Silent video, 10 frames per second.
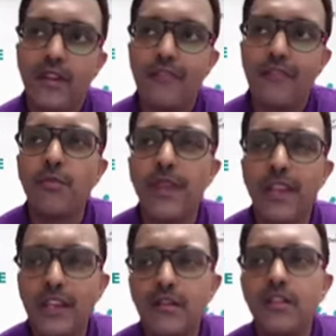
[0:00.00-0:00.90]
if you
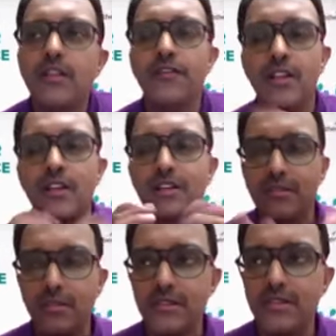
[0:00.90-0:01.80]
make it if the
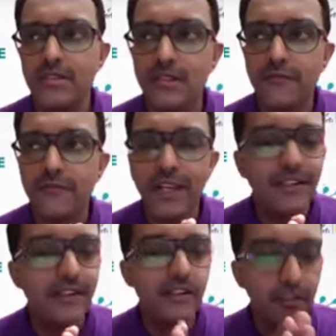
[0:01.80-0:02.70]
customers
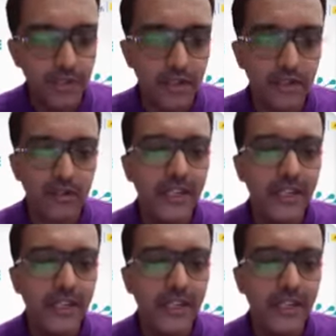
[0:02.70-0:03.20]
find it difficult or